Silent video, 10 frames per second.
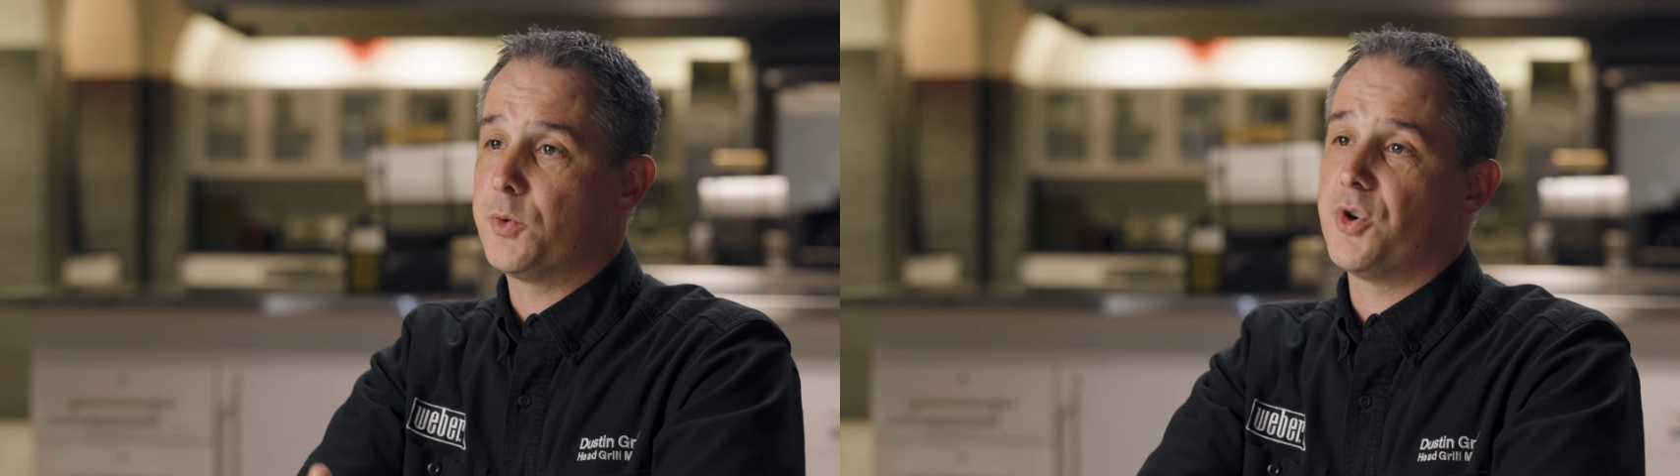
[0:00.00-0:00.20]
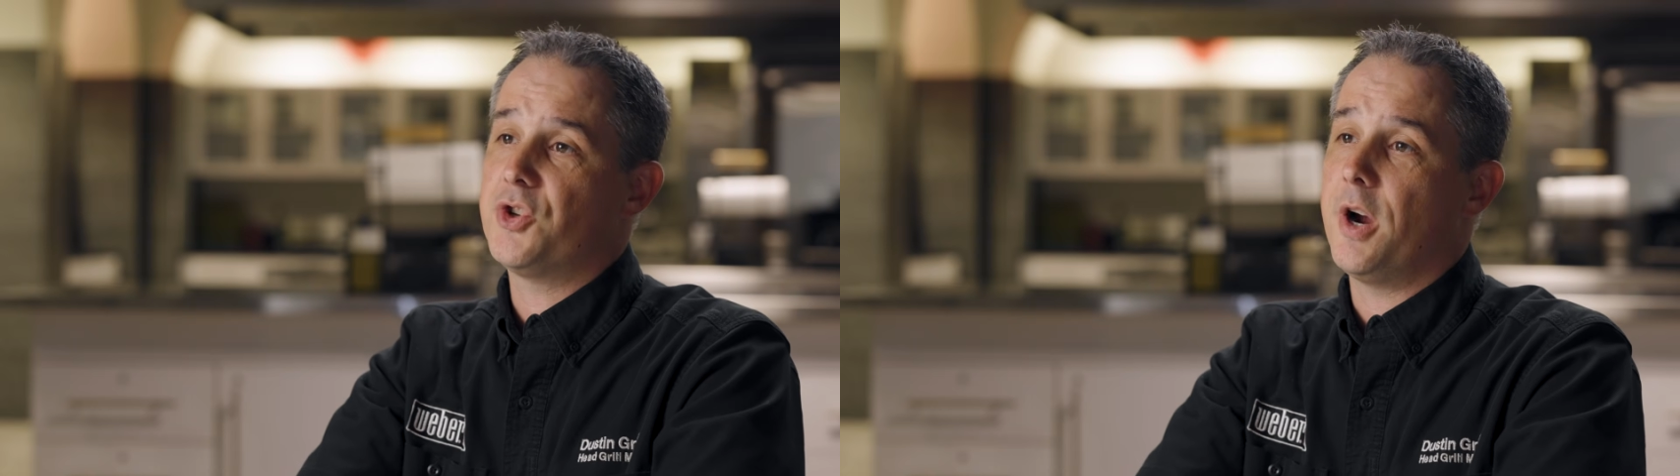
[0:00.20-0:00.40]

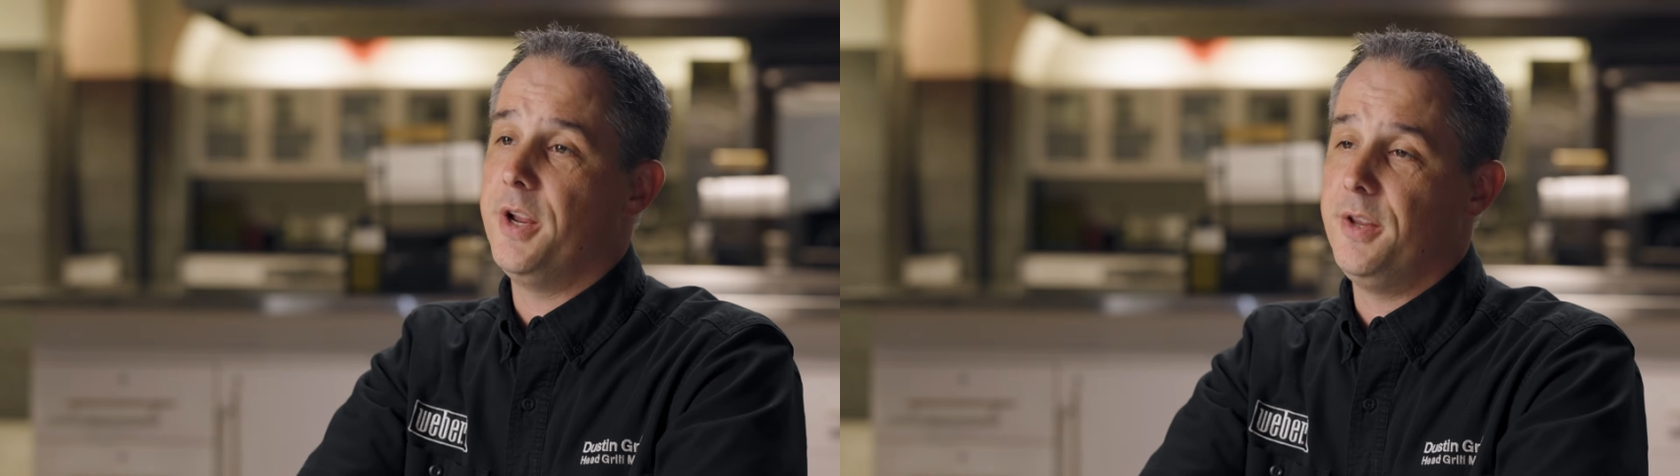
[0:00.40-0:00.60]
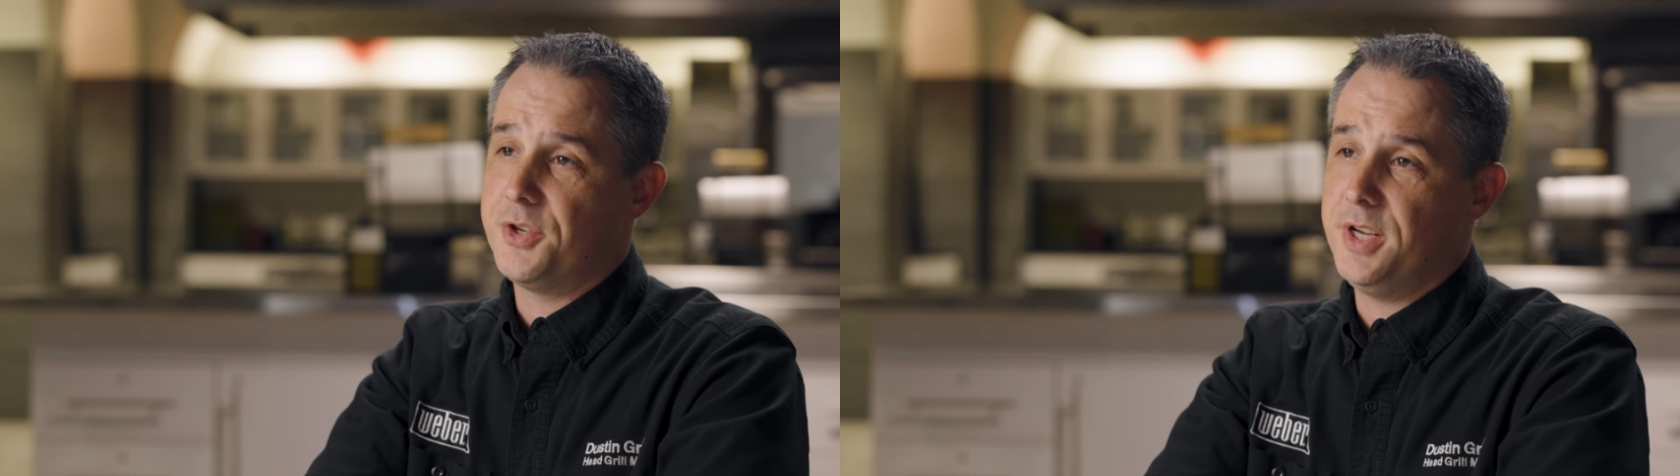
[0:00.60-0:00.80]
we're
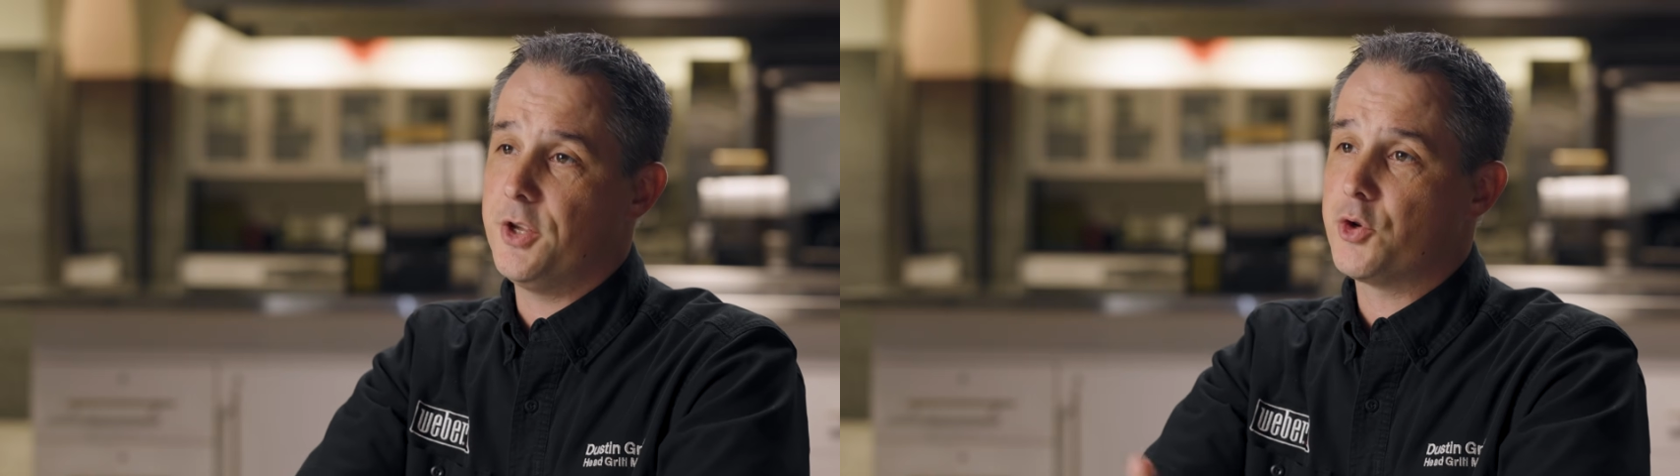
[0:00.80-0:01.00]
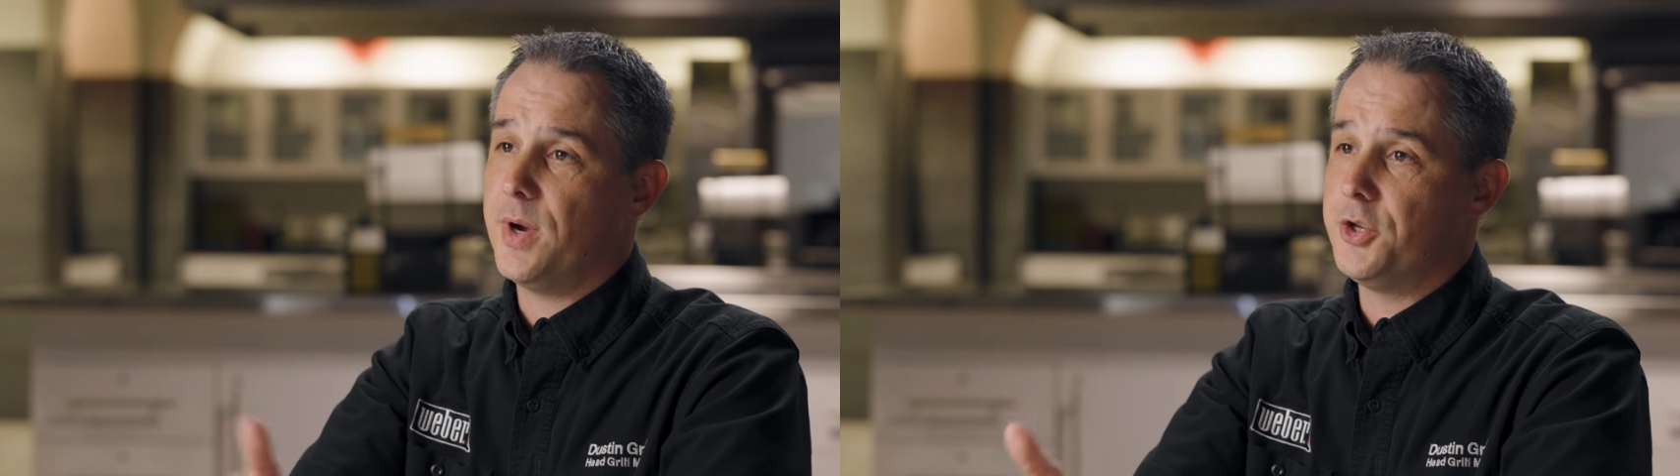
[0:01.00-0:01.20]
starting to see the
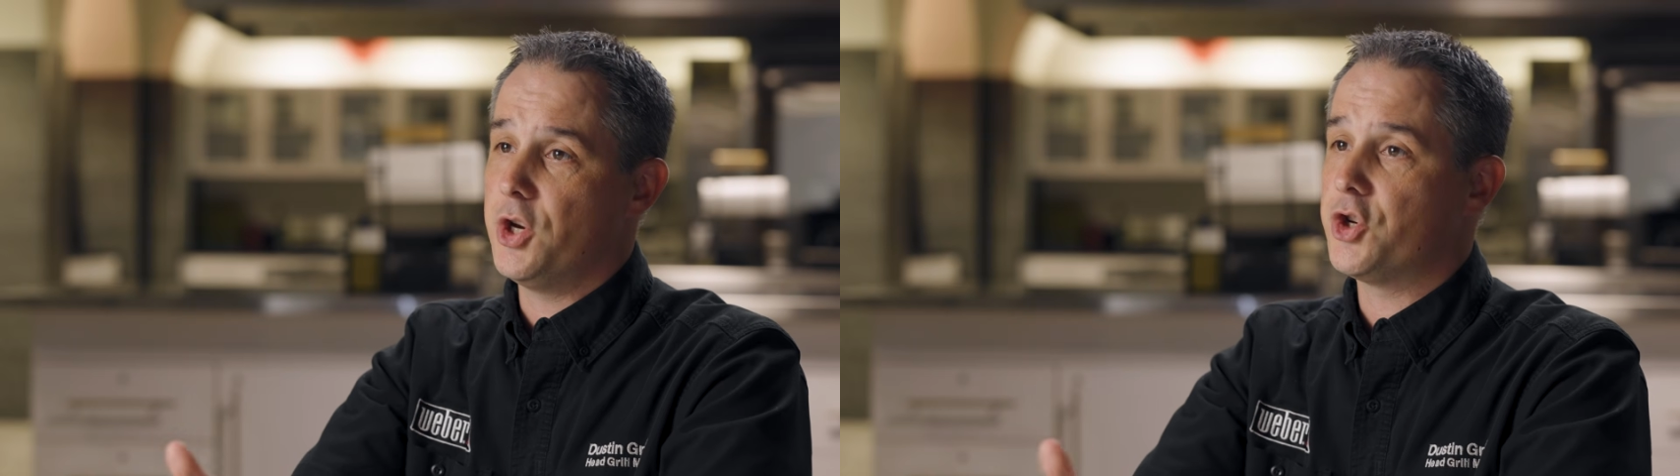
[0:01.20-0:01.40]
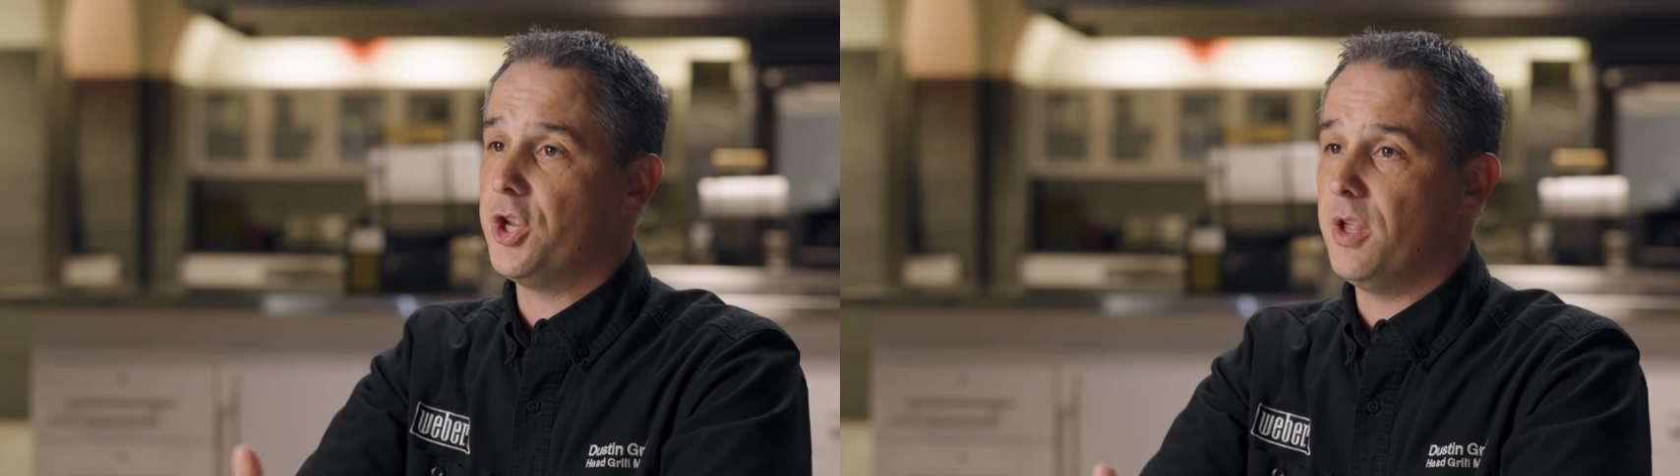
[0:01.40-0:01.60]

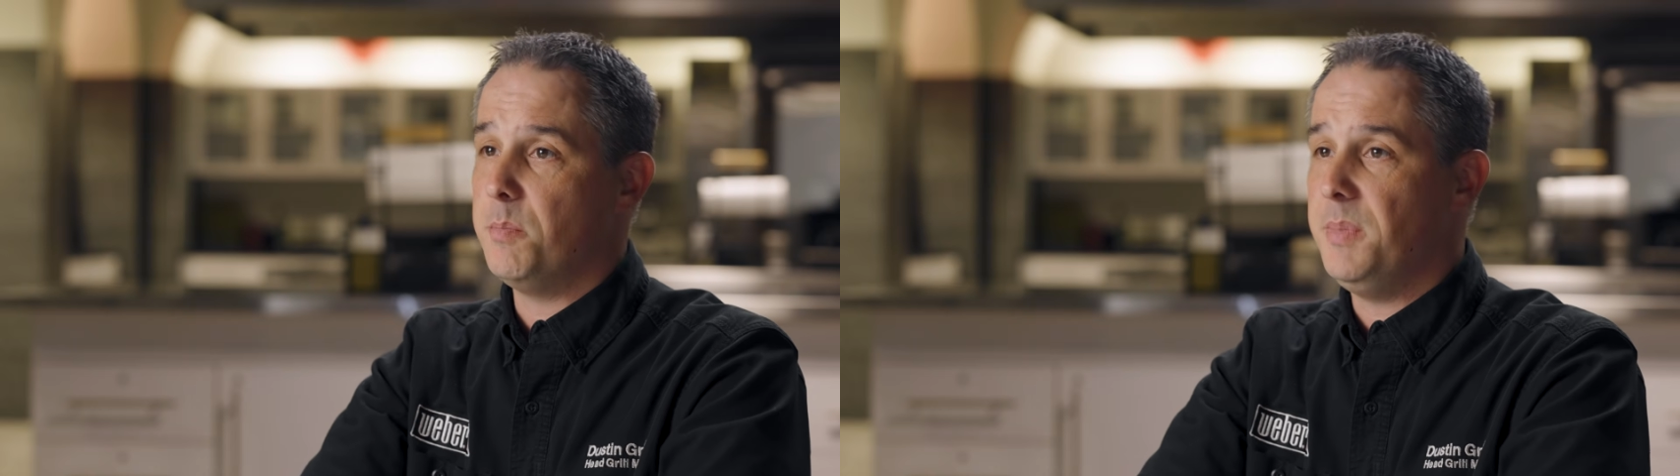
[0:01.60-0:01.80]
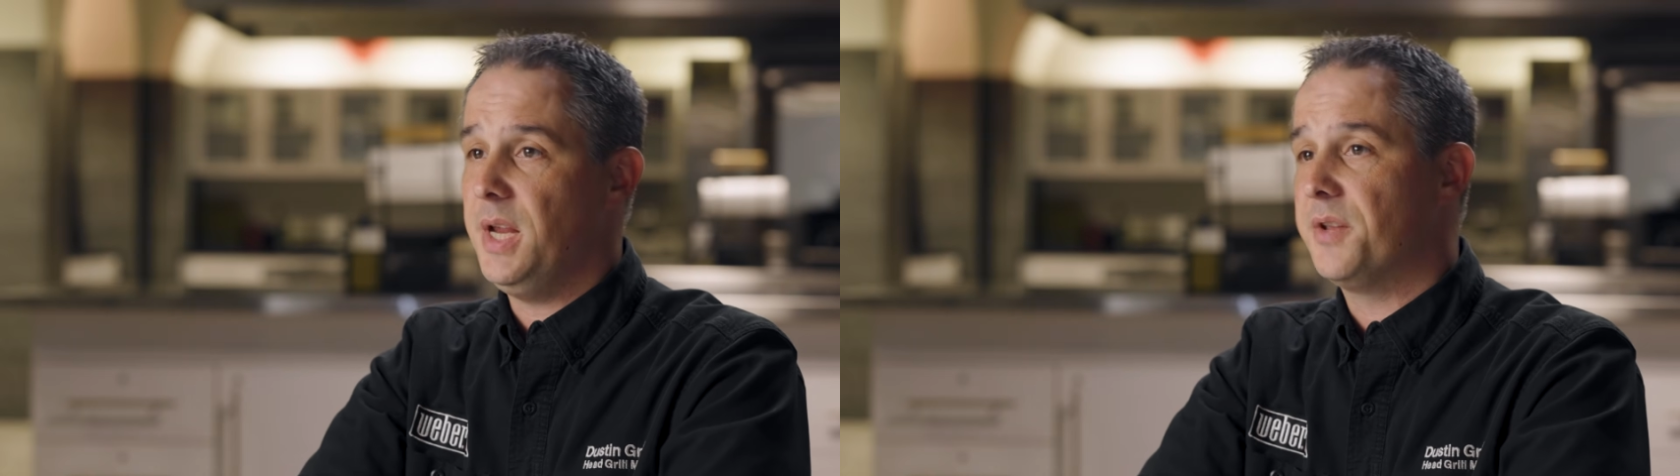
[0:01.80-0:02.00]
transition of the meat.